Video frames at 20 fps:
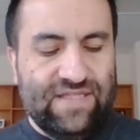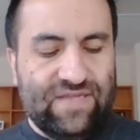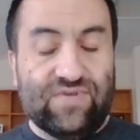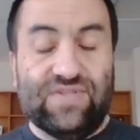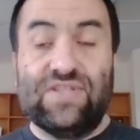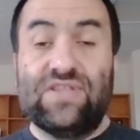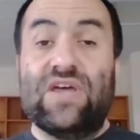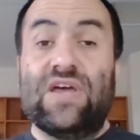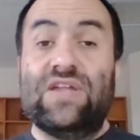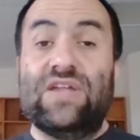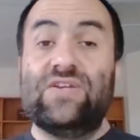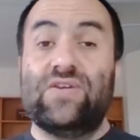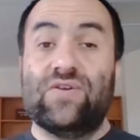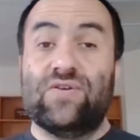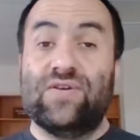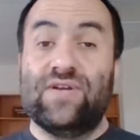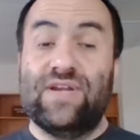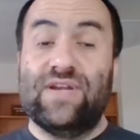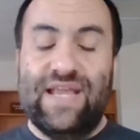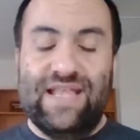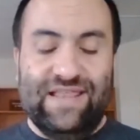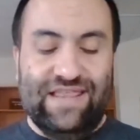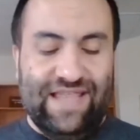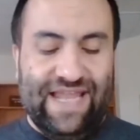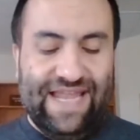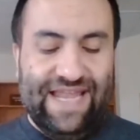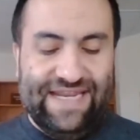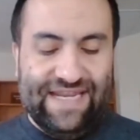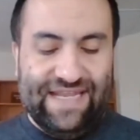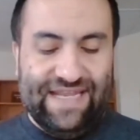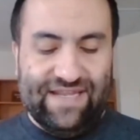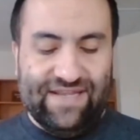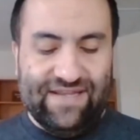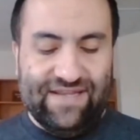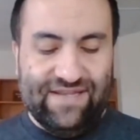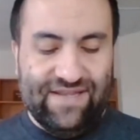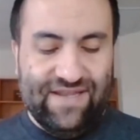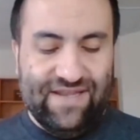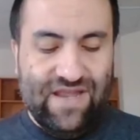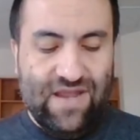there was thunder and lightning,
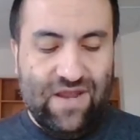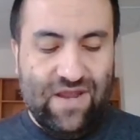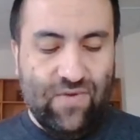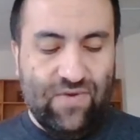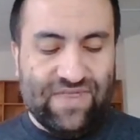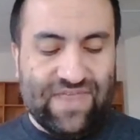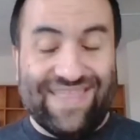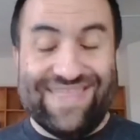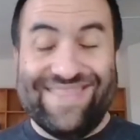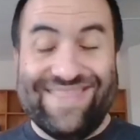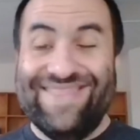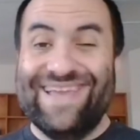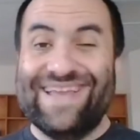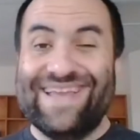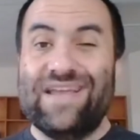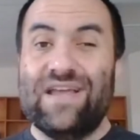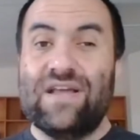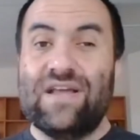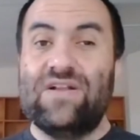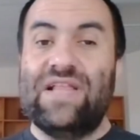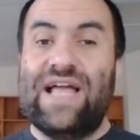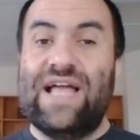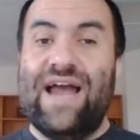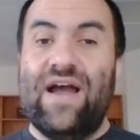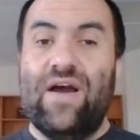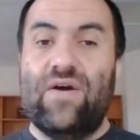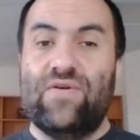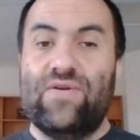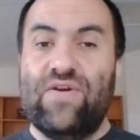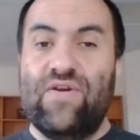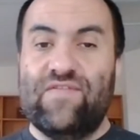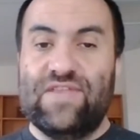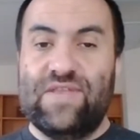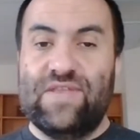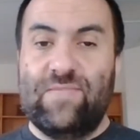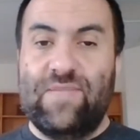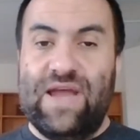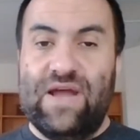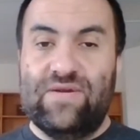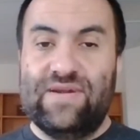with a thick cloud over
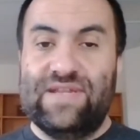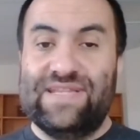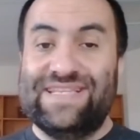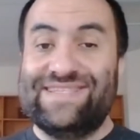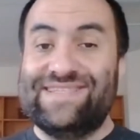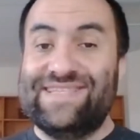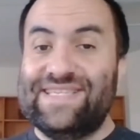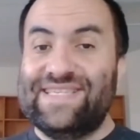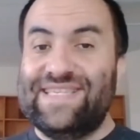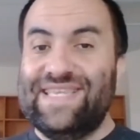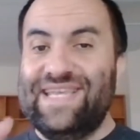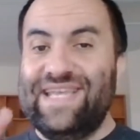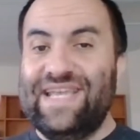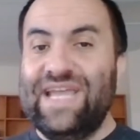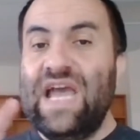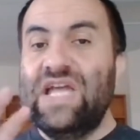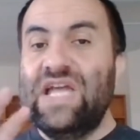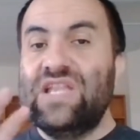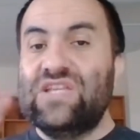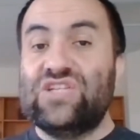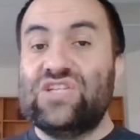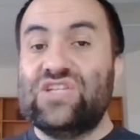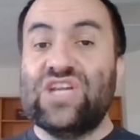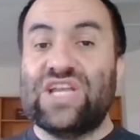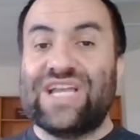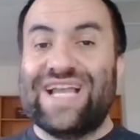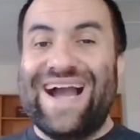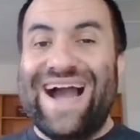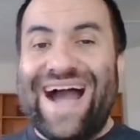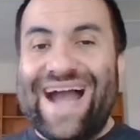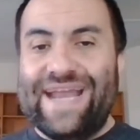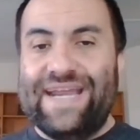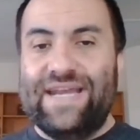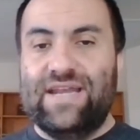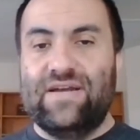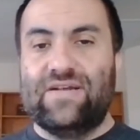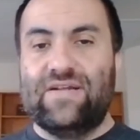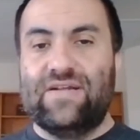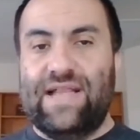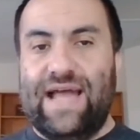the mountain. This is the
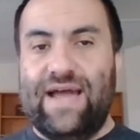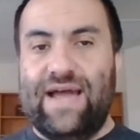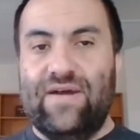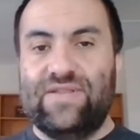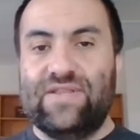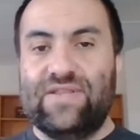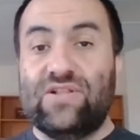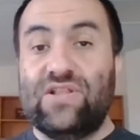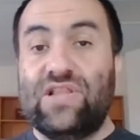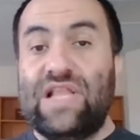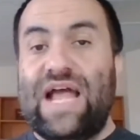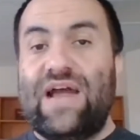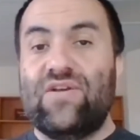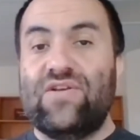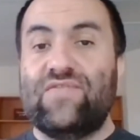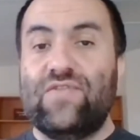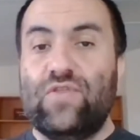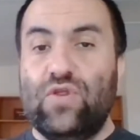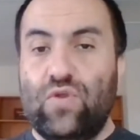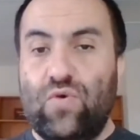Shekinah cloud, the cloud of